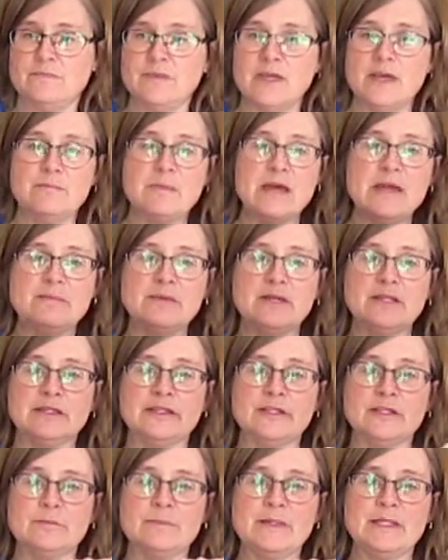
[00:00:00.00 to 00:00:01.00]
It might be a
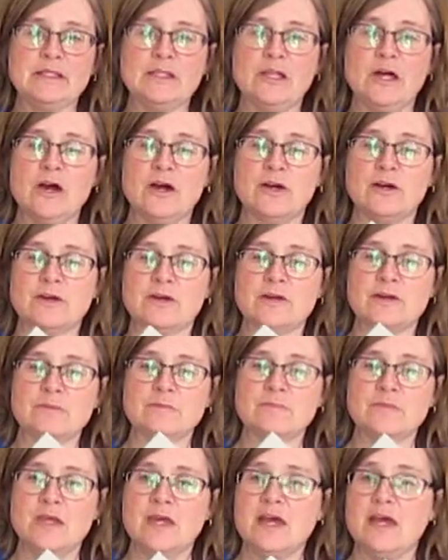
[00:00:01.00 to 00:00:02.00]
little bit longer,
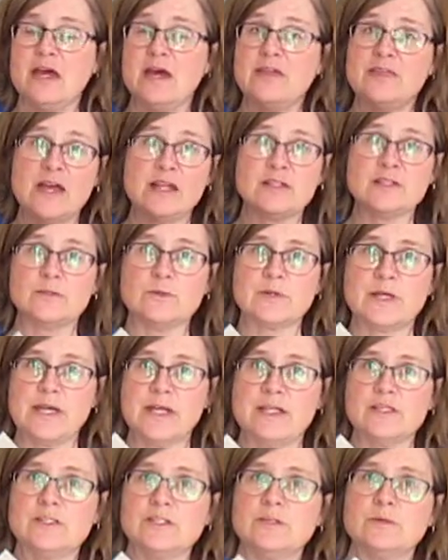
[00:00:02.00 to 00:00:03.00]
and that's
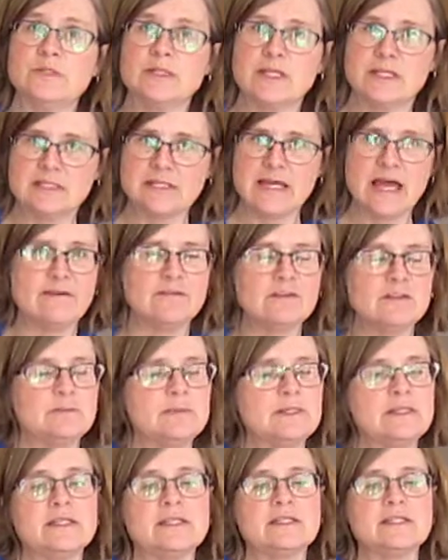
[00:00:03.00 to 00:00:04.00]
okay too. It doesn't have to
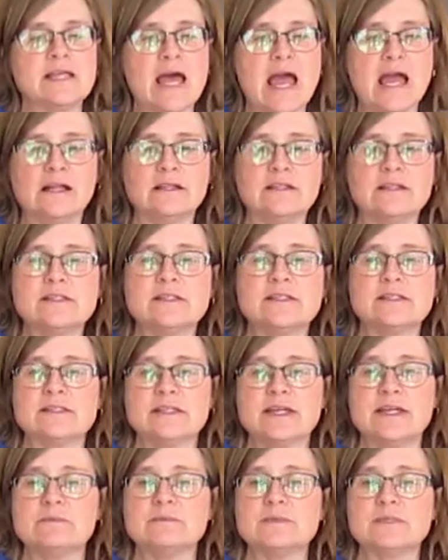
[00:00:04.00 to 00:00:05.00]
be exactly the
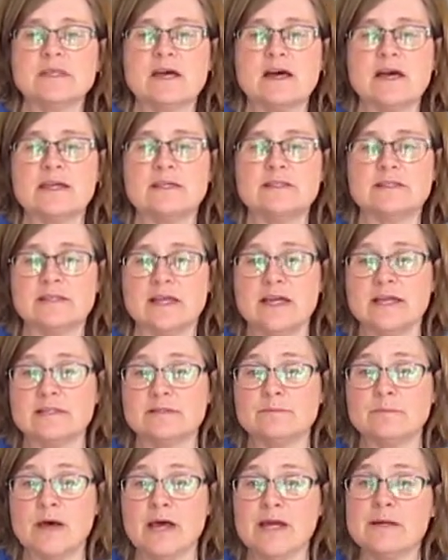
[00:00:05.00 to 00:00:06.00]
same size
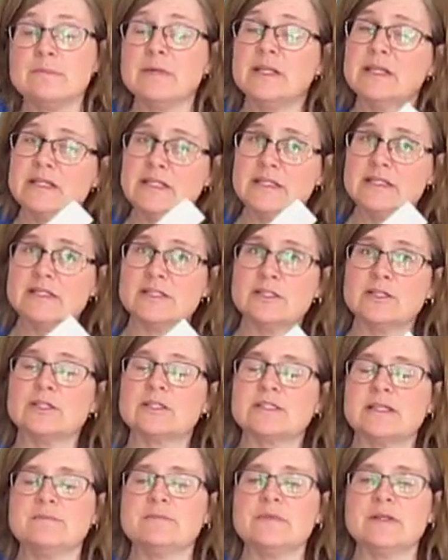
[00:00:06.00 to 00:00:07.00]
as mine, but it needs to look
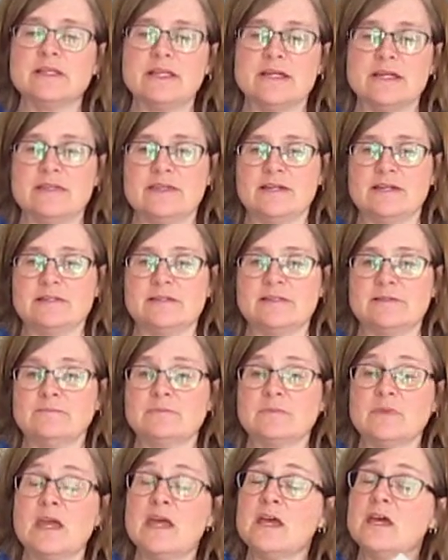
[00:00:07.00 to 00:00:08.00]
something like this.
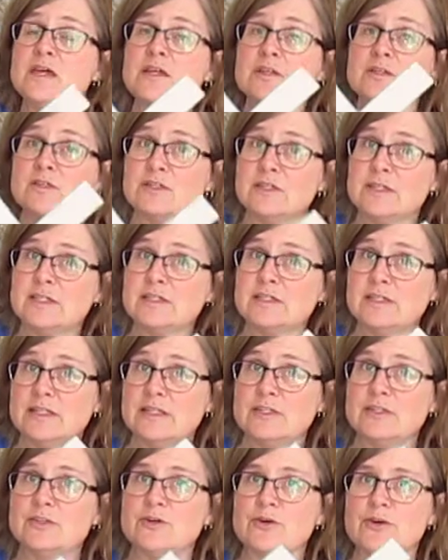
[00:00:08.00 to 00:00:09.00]
So this
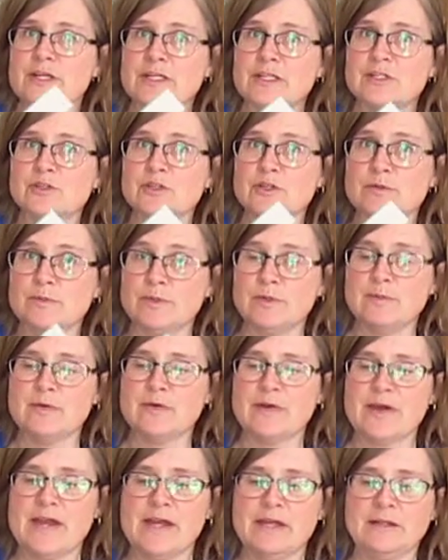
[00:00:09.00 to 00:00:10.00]
is your indoor
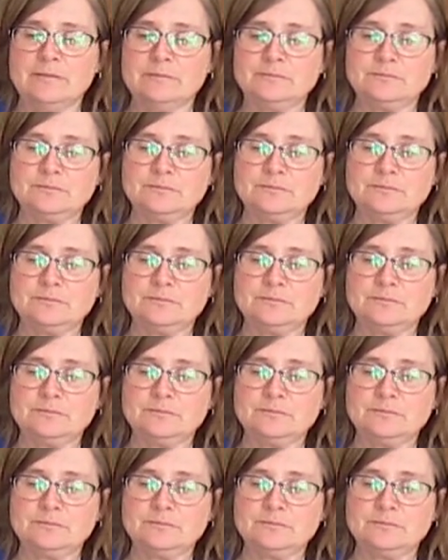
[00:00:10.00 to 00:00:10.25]
boomerang.